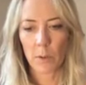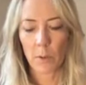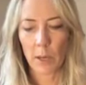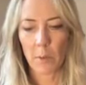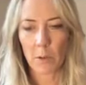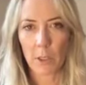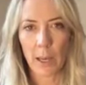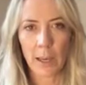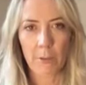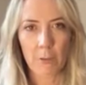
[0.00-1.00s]
be able to
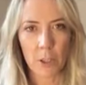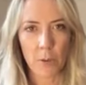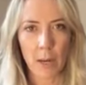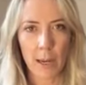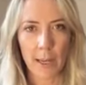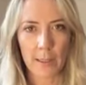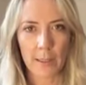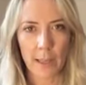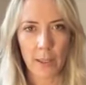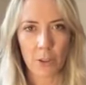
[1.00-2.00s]
kind of
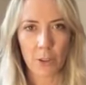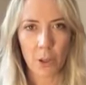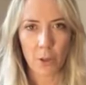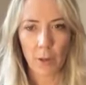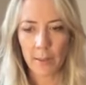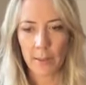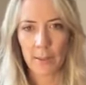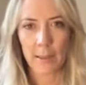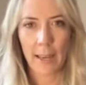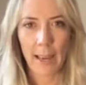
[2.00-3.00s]
visualize and show
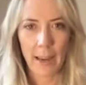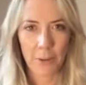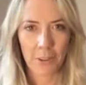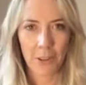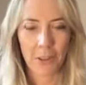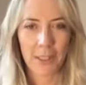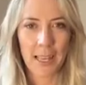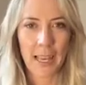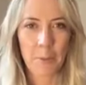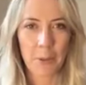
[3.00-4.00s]
us out on a
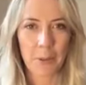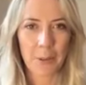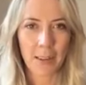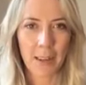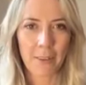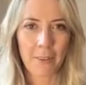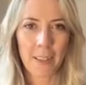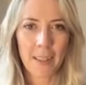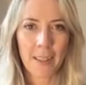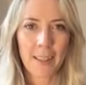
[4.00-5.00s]
table kind of
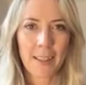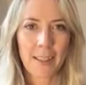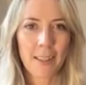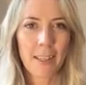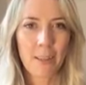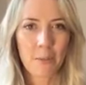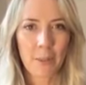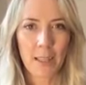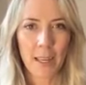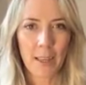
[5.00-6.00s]
the
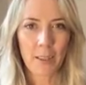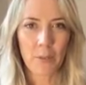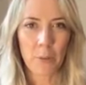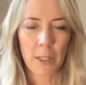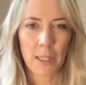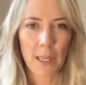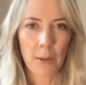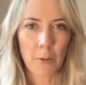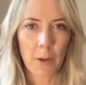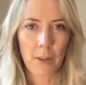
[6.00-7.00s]
themes that we're
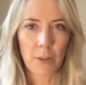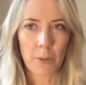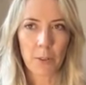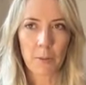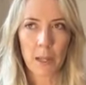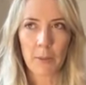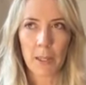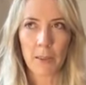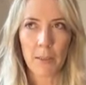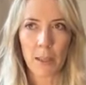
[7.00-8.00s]
dealing with, or
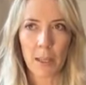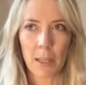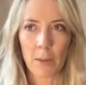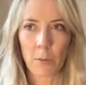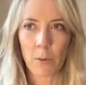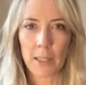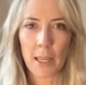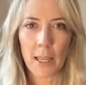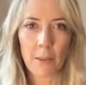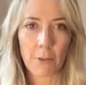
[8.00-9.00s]
sometimes even like what's
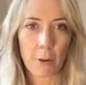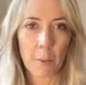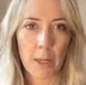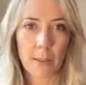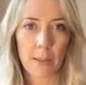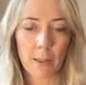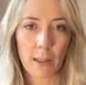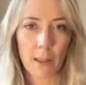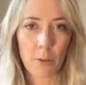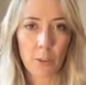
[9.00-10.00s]
hidden from us. I
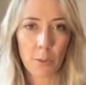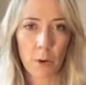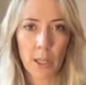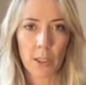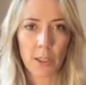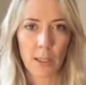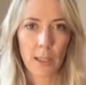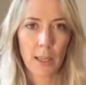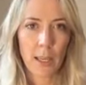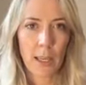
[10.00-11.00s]
think with
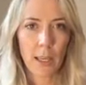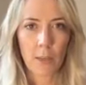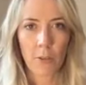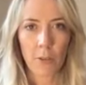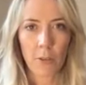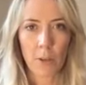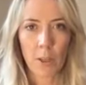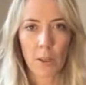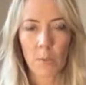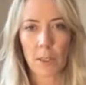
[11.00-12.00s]
depression, it can
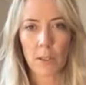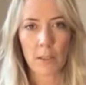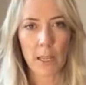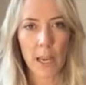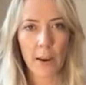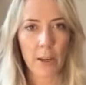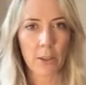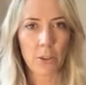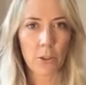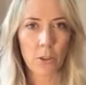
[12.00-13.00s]
be so scary
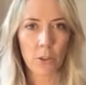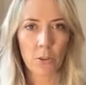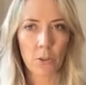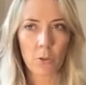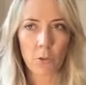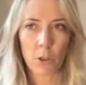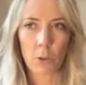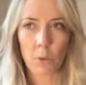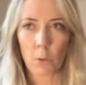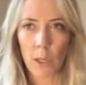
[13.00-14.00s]
because you just
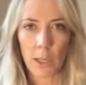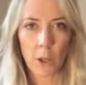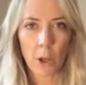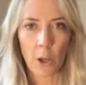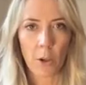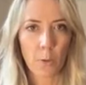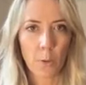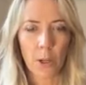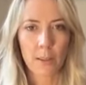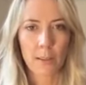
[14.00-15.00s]
don't really know
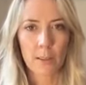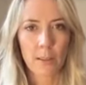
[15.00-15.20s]
what